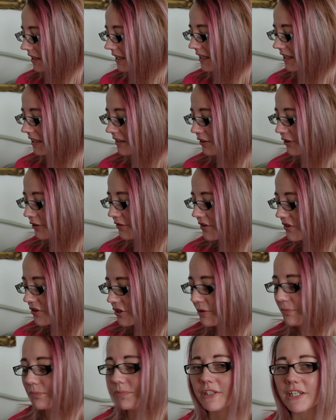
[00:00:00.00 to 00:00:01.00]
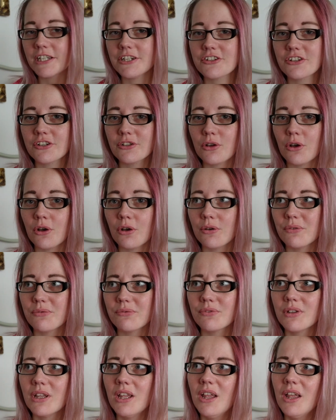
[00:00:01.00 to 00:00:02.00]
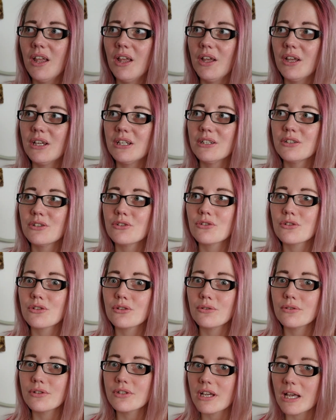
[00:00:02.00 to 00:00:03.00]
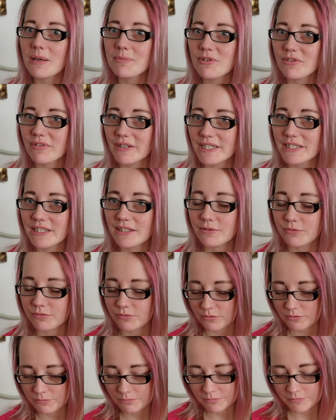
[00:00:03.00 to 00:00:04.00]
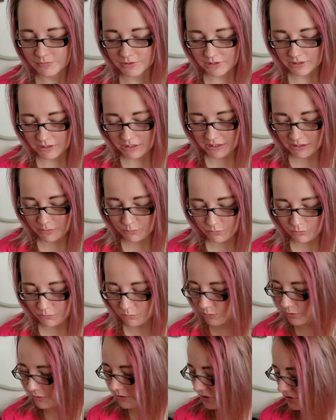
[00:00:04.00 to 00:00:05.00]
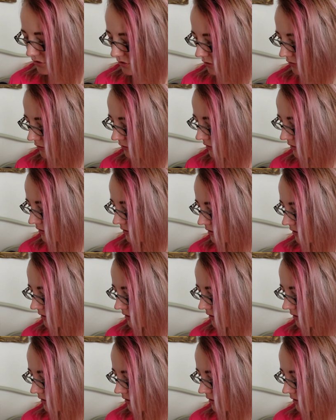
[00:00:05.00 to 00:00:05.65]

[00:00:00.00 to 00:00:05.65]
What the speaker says: it uses a combination of 2 types of Icelandic wool. One is called